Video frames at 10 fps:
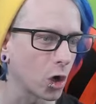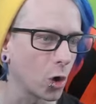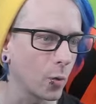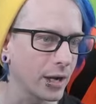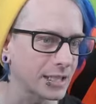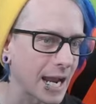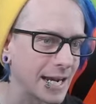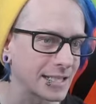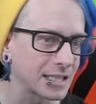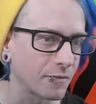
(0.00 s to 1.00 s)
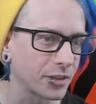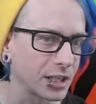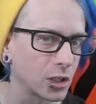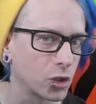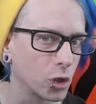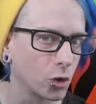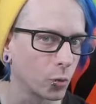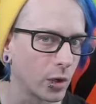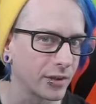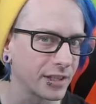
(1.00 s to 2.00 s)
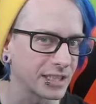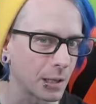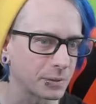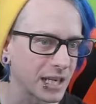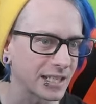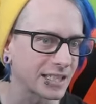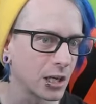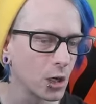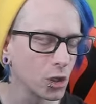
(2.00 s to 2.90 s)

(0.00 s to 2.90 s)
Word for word: always has something to do with one of these updates.